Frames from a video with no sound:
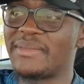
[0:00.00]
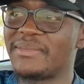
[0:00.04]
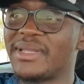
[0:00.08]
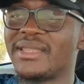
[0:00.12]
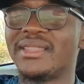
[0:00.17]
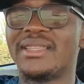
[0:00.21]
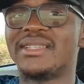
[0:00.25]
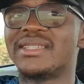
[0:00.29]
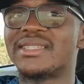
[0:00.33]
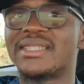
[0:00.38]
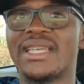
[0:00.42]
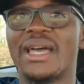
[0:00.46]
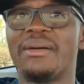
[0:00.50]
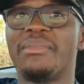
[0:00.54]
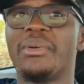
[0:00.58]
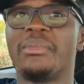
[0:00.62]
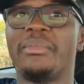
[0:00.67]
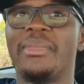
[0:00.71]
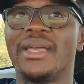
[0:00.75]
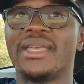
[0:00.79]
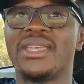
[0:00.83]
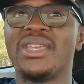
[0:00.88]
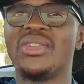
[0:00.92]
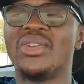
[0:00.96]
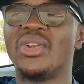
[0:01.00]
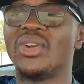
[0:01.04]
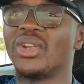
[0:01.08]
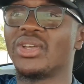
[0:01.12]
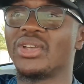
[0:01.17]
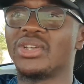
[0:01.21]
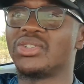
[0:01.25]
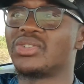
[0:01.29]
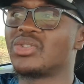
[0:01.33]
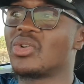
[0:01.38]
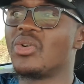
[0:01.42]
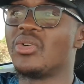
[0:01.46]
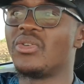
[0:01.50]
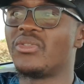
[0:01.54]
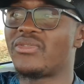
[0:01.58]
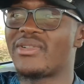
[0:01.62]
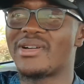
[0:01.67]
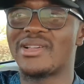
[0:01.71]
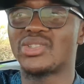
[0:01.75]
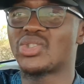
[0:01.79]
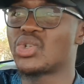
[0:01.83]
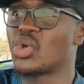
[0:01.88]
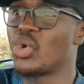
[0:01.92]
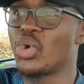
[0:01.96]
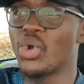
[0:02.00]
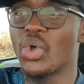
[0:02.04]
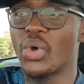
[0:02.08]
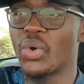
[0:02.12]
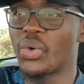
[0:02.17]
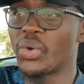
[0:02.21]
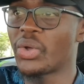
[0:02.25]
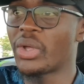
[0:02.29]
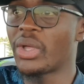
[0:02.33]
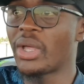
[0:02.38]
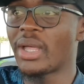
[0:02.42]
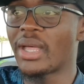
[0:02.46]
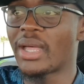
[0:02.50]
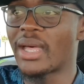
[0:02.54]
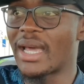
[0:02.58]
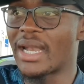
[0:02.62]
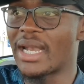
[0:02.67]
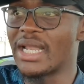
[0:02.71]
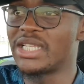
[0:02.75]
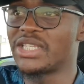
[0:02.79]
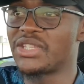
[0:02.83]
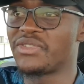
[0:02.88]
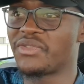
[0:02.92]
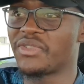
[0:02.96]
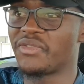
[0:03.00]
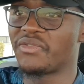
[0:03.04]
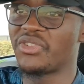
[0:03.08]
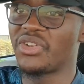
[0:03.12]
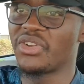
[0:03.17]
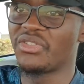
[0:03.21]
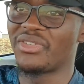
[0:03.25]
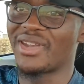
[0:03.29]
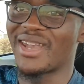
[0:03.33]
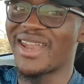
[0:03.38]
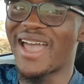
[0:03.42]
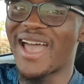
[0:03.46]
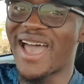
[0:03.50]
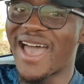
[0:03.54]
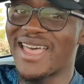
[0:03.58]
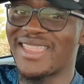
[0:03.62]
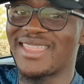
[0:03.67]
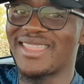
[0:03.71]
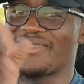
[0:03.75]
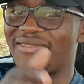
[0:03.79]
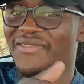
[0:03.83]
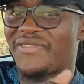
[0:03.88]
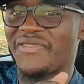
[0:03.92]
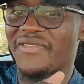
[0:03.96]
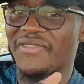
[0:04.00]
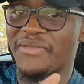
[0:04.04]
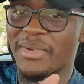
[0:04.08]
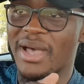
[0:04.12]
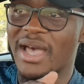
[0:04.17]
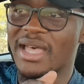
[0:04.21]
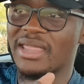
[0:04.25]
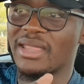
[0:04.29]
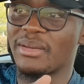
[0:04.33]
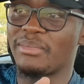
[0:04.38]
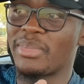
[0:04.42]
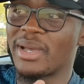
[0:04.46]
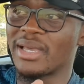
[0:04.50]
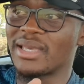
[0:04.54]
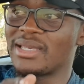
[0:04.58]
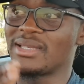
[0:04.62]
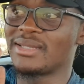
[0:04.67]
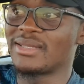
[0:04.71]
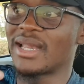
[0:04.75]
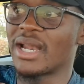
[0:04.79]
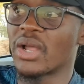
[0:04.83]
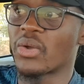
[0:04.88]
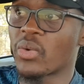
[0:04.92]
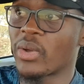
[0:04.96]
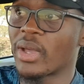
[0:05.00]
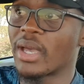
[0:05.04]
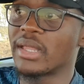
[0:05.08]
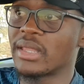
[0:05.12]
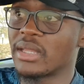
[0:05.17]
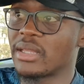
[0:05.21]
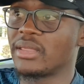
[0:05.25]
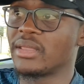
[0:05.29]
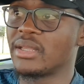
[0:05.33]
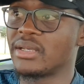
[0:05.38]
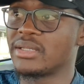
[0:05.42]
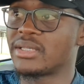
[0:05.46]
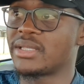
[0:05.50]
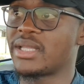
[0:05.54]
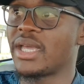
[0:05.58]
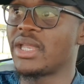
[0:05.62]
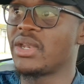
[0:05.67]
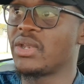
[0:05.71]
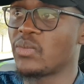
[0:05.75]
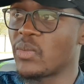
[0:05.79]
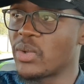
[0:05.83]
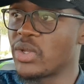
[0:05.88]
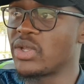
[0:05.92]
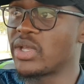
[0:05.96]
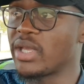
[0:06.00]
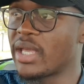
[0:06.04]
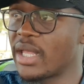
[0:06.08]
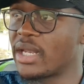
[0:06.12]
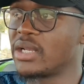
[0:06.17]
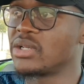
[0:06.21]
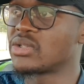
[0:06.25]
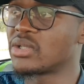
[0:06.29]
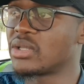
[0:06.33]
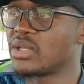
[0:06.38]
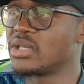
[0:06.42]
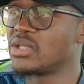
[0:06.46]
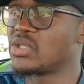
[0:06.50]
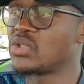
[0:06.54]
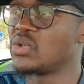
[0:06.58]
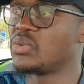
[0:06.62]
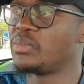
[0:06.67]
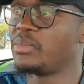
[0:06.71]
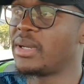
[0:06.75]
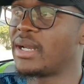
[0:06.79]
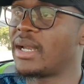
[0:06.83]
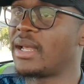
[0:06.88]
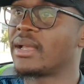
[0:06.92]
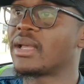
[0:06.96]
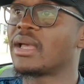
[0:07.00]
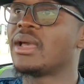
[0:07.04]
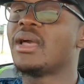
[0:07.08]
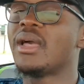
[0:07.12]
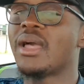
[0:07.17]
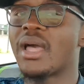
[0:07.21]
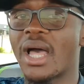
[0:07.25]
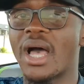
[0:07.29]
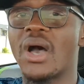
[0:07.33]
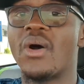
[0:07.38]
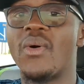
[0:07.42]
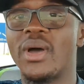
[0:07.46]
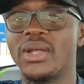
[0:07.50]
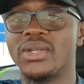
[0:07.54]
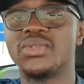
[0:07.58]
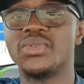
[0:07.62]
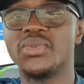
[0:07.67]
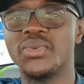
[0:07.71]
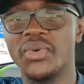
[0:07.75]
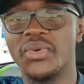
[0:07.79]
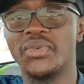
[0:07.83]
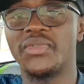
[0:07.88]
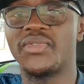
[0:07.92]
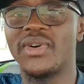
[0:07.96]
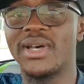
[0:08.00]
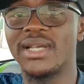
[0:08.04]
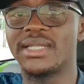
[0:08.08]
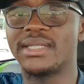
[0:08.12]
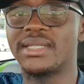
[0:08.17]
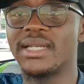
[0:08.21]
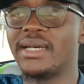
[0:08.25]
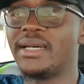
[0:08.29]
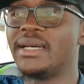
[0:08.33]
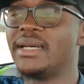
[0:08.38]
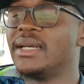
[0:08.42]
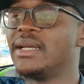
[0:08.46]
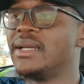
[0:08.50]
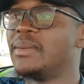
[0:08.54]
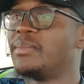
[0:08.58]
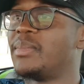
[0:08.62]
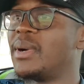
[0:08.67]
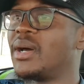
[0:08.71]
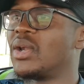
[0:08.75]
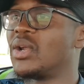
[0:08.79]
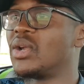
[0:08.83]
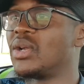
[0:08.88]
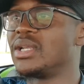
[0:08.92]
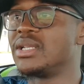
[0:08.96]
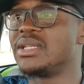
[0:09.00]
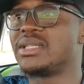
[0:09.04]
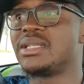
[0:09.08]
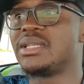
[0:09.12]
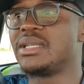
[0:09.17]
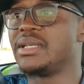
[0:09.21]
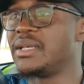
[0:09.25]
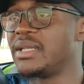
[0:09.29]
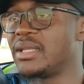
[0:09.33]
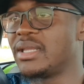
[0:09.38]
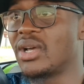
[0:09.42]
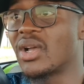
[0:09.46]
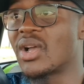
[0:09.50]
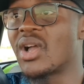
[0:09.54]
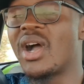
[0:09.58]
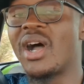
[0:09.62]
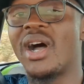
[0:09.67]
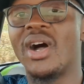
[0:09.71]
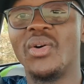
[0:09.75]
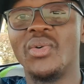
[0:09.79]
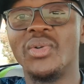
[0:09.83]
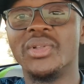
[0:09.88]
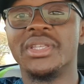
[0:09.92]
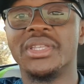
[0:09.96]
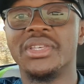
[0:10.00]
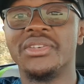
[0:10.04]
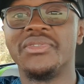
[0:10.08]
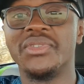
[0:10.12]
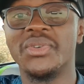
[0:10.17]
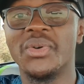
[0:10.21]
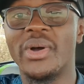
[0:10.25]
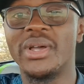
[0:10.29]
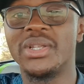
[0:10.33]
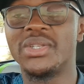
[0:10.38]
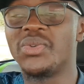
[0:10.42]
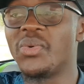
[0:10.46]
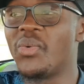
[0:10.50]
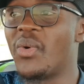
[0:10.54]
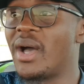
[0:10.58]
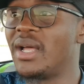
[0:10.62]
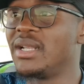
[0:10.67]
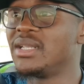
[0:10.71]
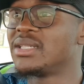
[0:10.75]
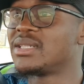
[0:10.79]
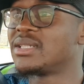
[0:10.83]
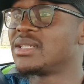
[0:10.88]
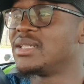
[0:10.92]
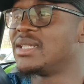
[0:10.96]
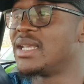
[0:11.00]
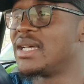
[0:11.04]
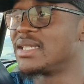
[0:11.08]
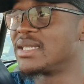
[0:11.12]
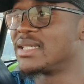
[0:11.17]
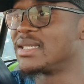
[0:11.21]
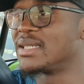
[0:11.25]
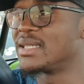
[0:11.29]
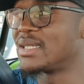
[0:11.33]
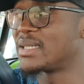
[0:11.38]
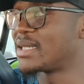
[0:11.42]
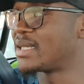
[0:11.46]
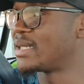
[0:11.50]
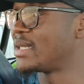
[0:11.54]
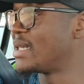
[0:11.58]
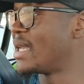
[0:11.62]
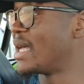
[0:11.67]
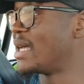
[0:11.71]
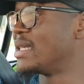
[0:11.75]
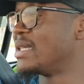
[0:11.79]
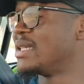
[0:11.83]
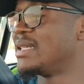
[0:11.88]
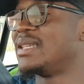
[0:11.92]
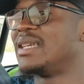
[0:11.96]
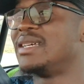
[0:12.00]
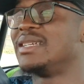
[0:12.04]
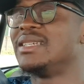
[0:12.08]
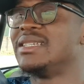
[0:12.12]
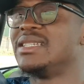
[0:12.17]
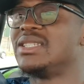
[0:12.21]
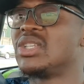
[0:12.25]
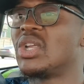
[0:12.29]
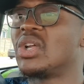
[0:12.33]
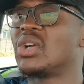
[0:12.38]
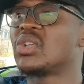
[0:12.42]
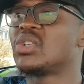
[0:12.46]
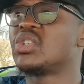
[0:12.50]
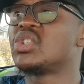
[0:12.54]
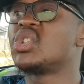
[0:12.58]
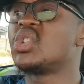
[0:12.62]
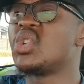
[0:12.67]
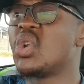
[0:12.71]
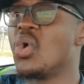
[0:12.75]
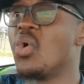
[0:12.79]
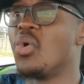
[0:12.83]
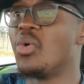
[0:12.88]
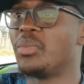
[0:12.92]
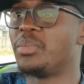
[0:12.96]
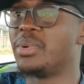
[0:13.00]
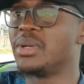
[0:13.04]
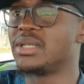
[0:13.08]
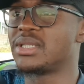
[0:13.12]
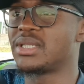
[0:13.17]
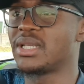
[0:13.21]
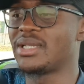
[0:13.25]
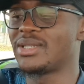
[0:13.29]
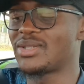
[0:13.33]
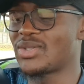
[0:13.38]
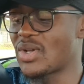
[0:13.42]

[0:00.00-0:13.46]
In this type of bike, you're not looking to go fast, so no. Unless if you've driven other bikes that are quicker than this, then when you get into this, you'd be like, I want to go faster. But honestly, the car will give you what you want. It doesn't. That is not slow, let's say.